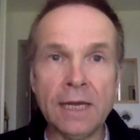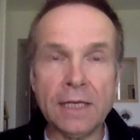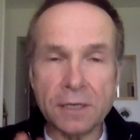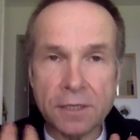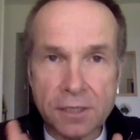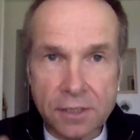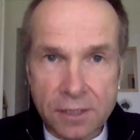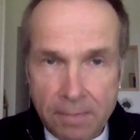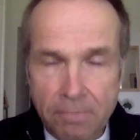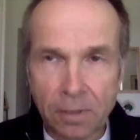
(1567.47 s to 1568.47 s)
It's a
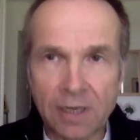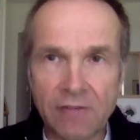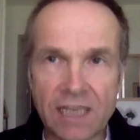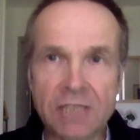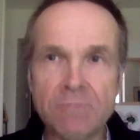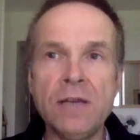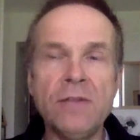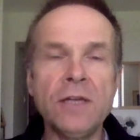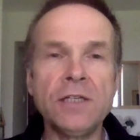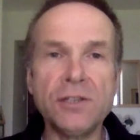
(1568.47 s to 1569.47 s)
simple investment
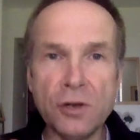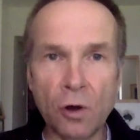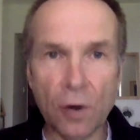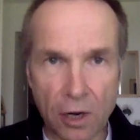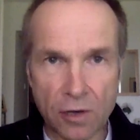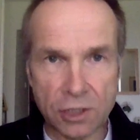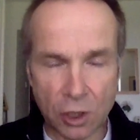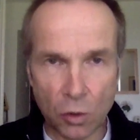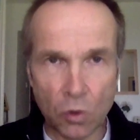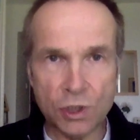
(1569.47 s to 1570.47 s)
that's not going to
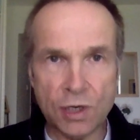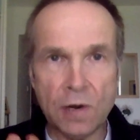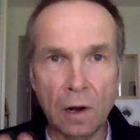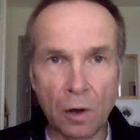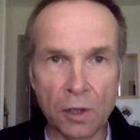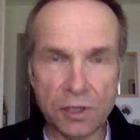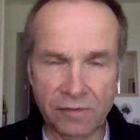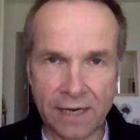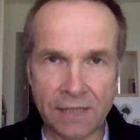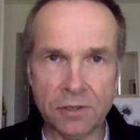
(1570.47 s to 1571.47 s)
cause you lots
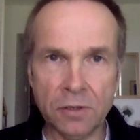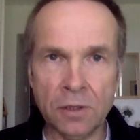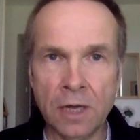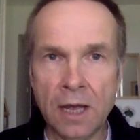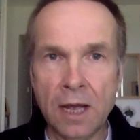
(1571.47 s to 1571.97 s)
of hassle.